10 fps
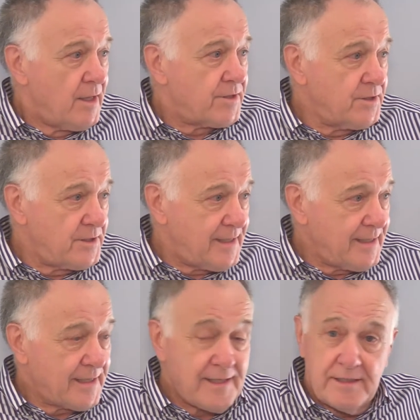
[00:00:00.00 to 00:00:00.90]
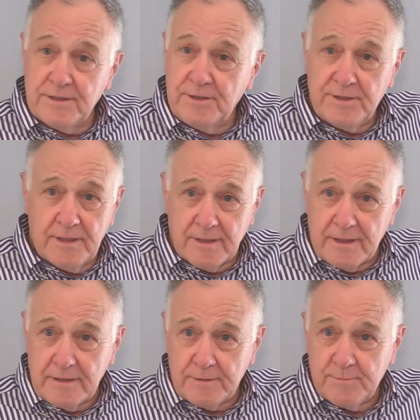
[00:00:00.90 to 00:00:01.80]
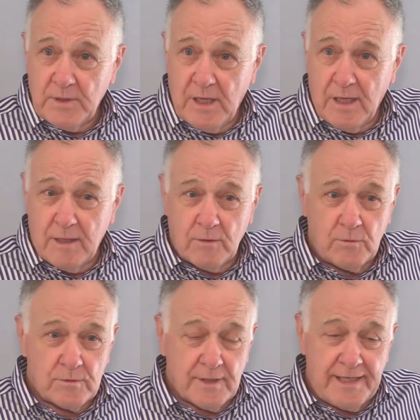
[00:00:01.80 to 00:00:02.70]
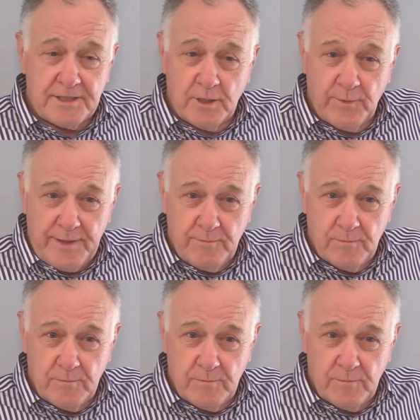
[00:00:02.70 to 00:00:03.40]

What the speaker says: Third thing, I think, is utilities. Last year we